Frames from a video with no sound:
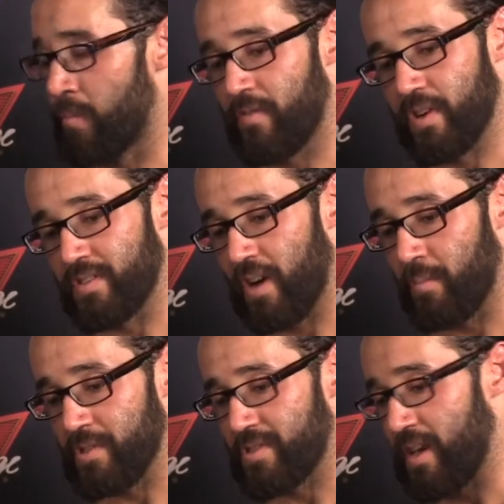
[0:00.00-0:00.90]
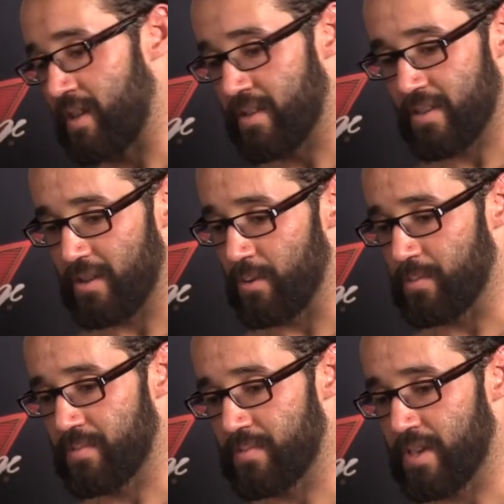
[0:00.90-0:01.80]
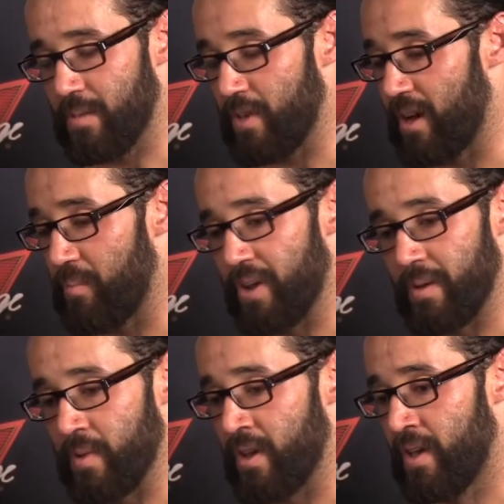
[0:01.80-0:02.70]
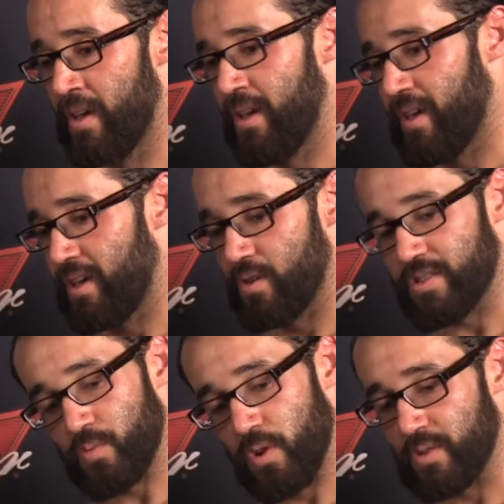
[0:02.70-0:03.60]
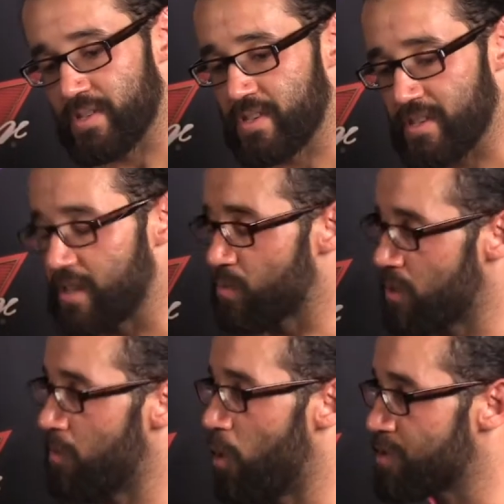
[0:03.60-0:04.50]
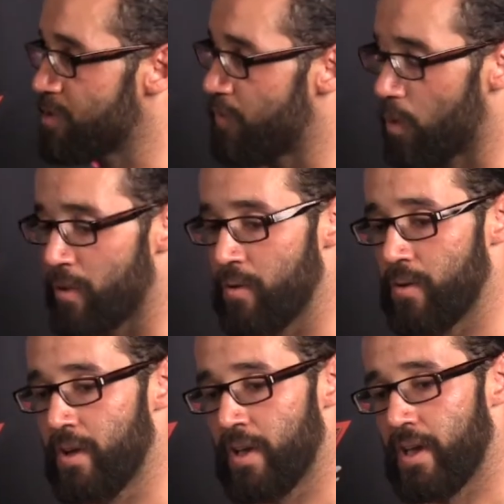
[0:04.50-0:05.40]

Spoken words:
My friend Tom Mustaine, hit me up, and it's just one of those things that gets real emotional for you.